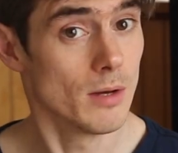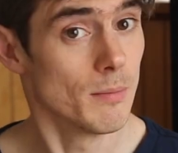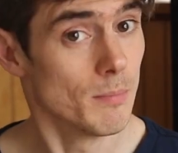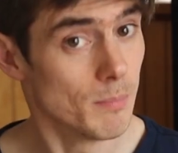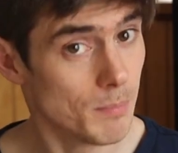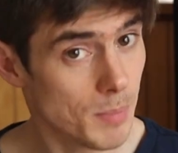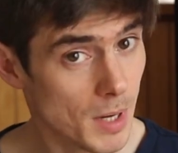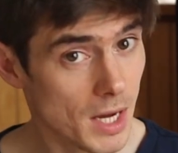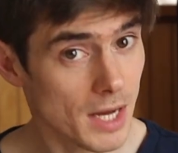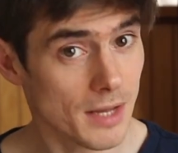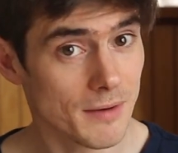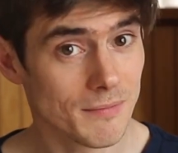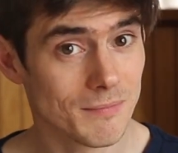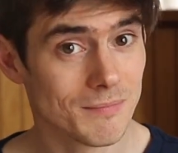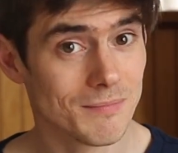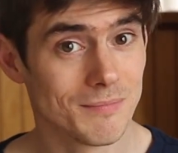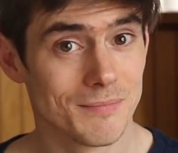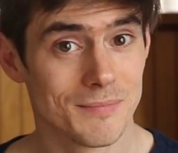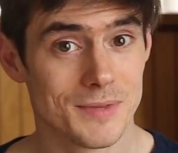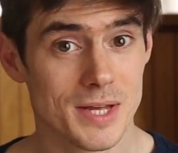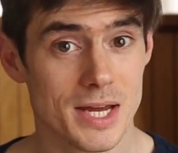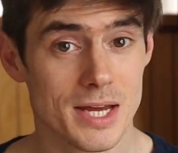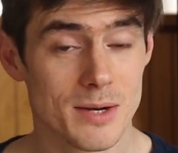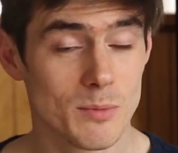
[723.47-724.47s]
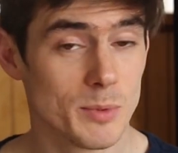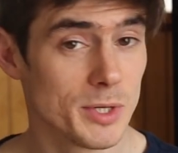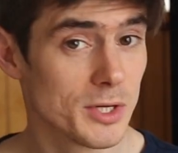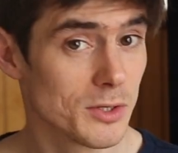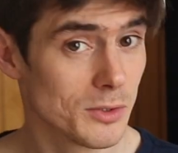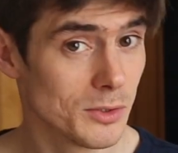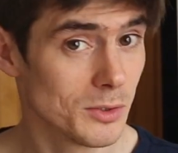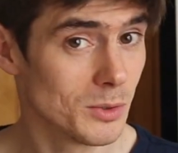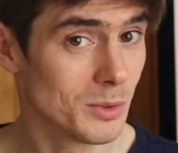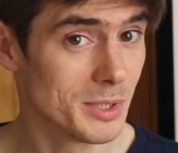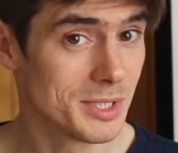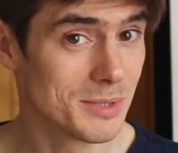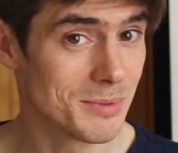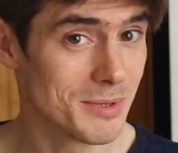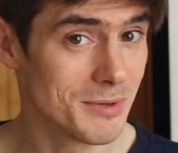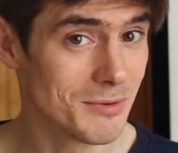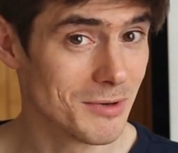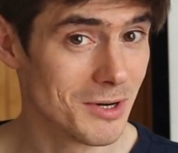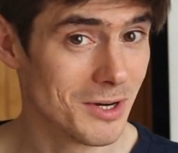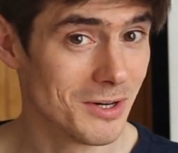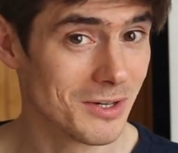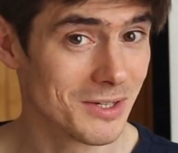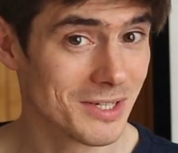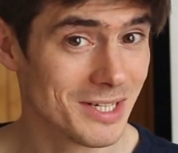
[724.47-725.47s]
But then we could always be
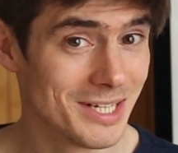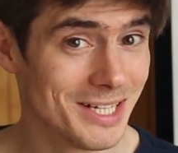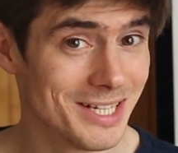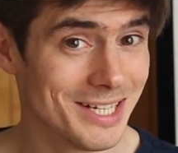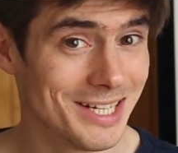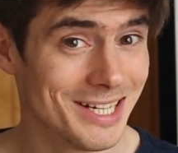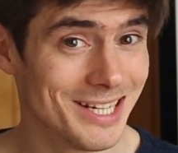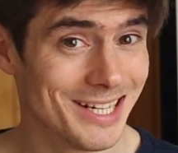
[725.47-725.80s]
wrong.